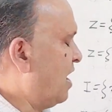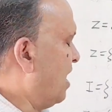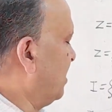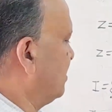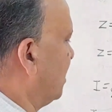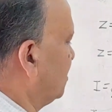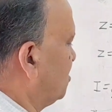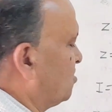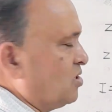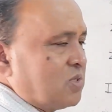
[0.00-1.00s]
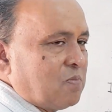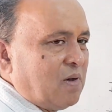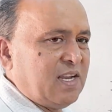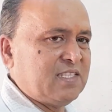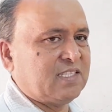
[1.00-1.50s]
and there is no
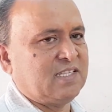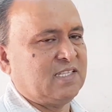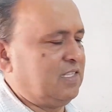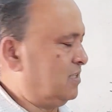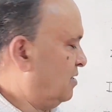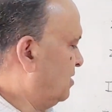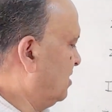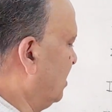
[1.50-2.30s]
smallest integer.